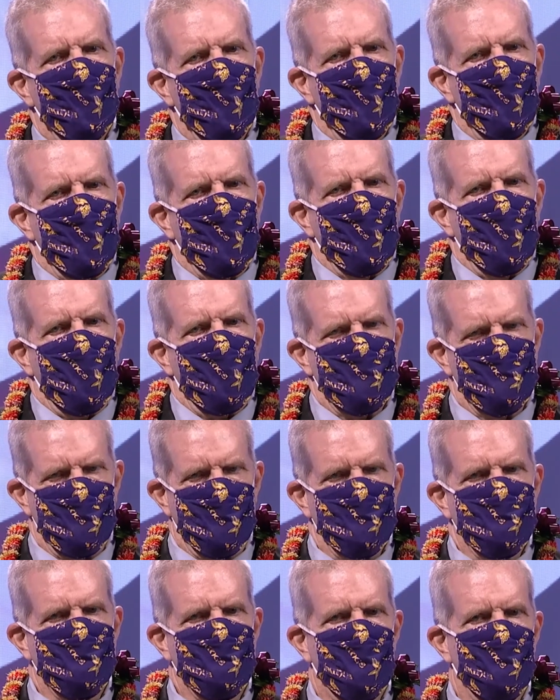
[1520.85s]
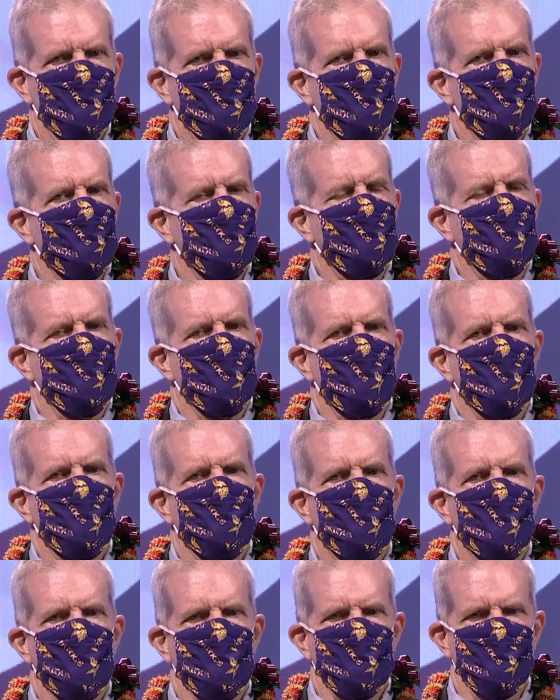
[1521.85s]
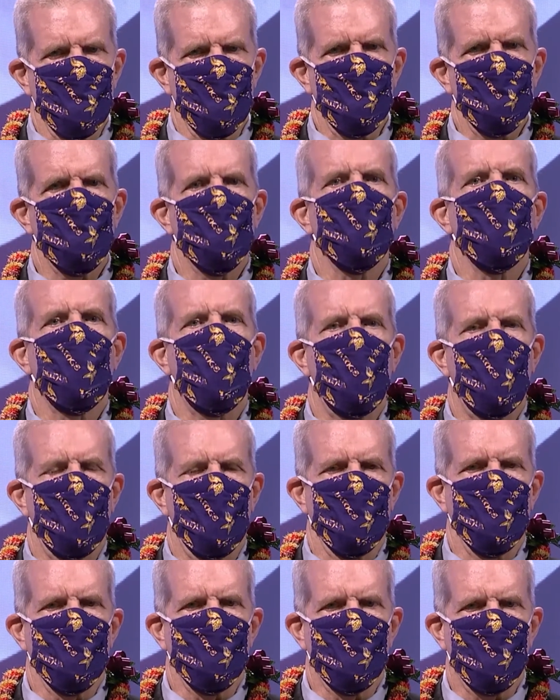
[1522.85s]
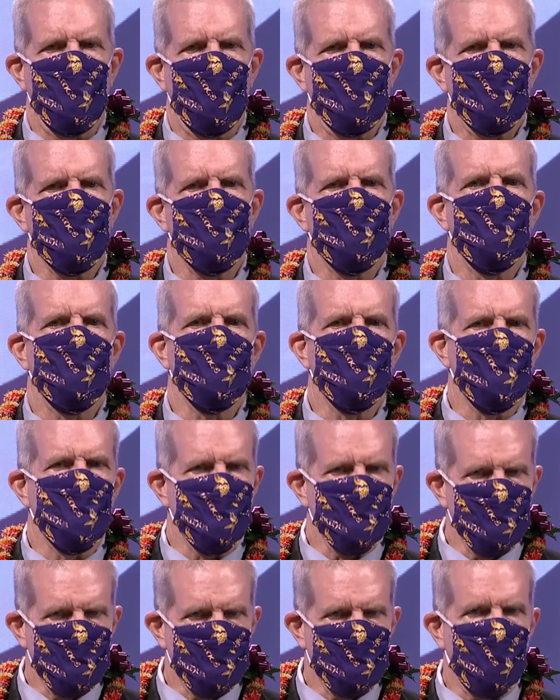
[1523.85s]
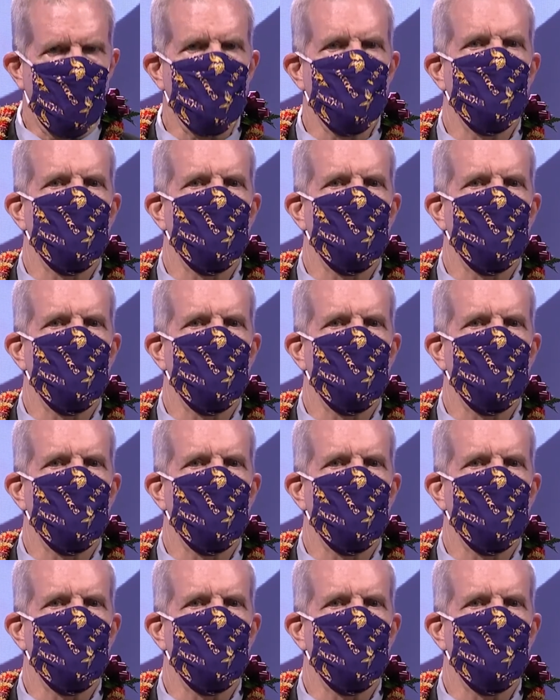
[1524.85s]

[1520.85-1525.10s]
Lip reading: And as I said earlier, there is a new law in effect.